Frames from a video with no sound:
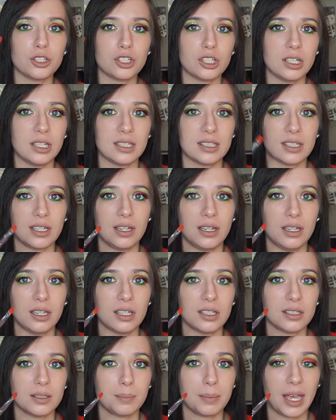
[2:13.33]
and it's
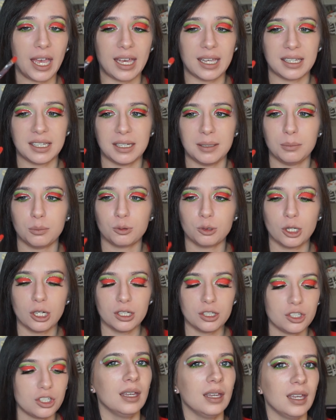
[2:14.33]
a packing
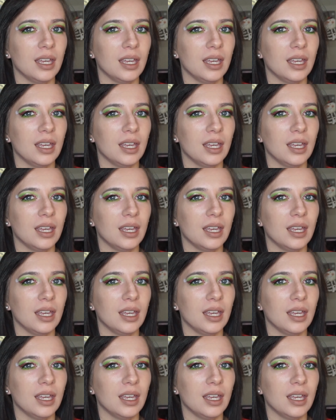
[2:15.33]
brush.